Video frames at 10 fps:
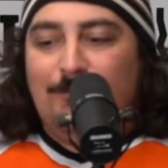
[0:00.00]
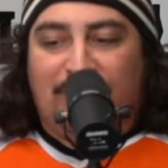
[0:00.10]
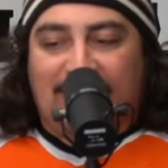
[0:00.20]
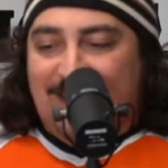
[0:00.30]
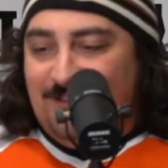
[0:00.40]

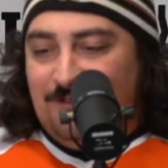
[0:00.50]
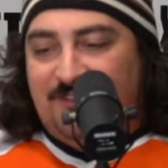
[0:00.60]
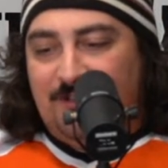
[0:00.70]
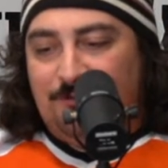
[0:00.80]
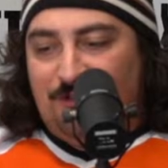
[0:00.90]
With killer
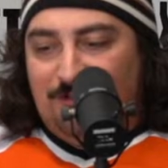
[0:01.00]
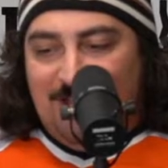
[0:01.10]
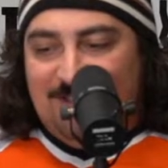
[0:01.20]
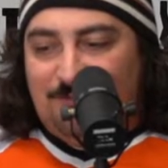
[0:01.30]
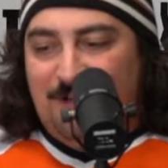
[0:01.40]
deals on
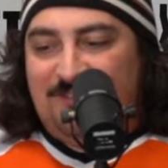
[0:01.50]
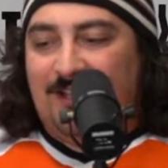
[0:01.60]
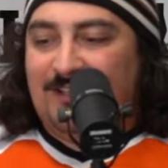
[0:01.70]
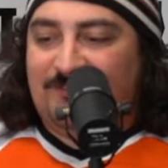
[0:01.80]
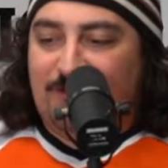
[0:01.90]
last-minute
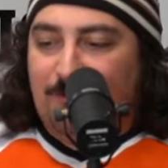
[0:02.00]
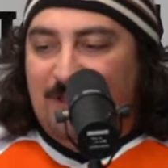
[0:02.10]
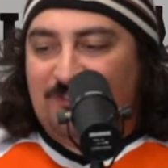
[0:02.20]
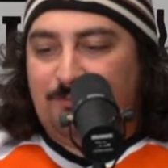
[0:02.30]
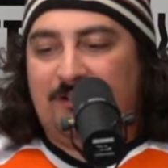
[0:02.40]
tickets and their
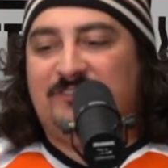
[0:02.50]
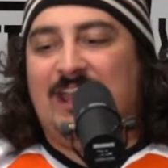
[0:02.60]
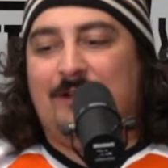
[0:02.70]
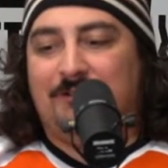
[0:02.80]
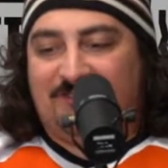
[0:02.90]
best price
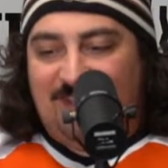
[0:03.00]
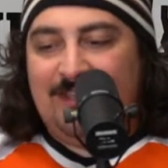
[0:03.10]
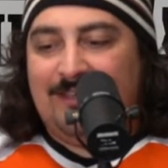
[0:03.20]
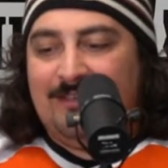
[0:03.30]
guarantee,